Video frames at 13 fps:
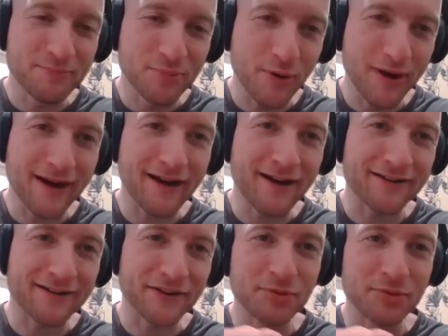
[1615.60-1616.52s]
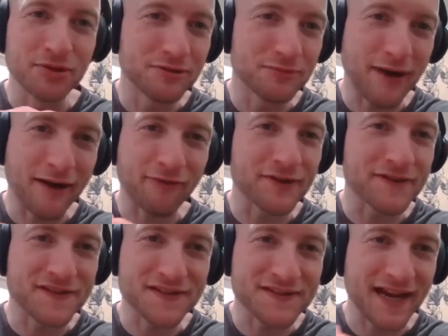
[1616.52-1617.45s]
the pu'er table
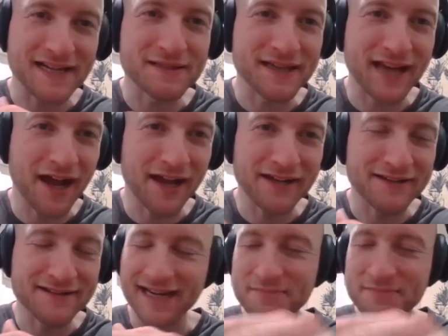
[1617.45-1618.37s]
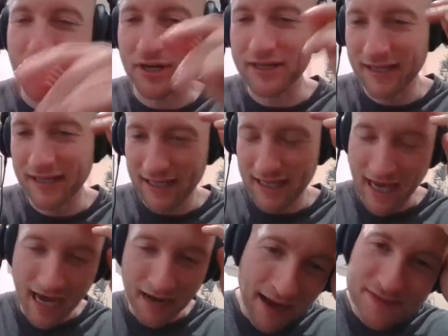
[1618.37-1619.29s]
reference text guide textbook,
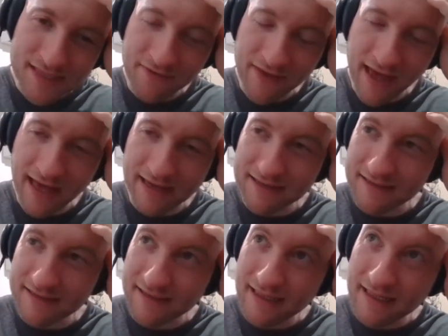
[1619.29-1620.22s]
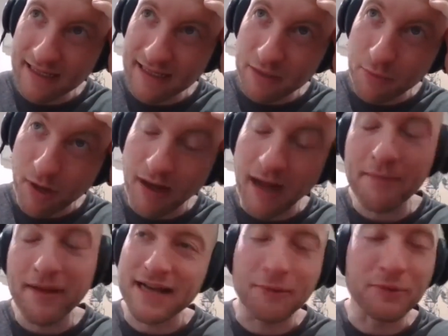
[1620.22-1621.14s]
outside of that, well,
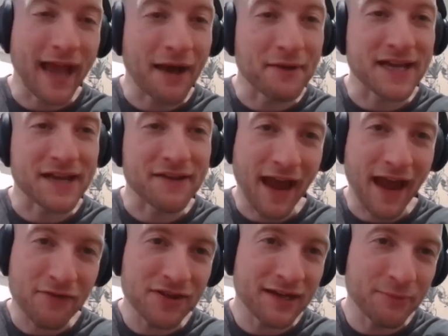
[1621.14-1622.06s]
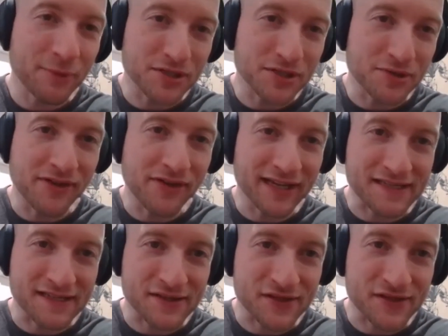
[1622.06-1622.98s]
it's not really outside of that. Everything we do, I
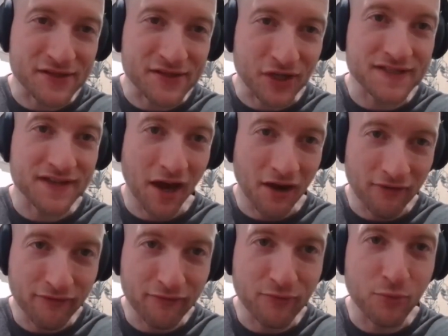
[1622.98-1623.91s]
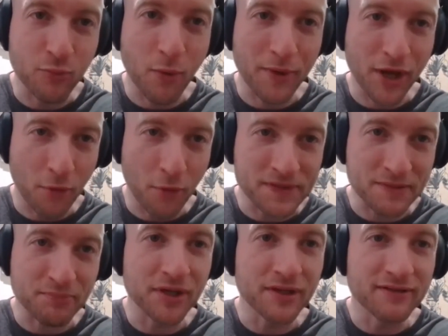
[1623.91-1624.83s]
think, is in service of what we
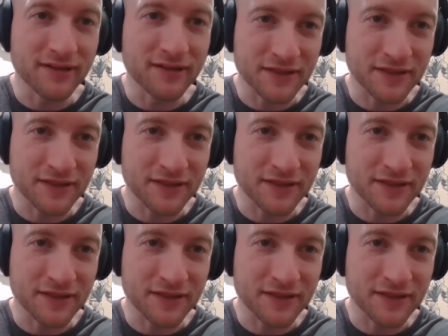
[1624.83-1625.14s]
hope to put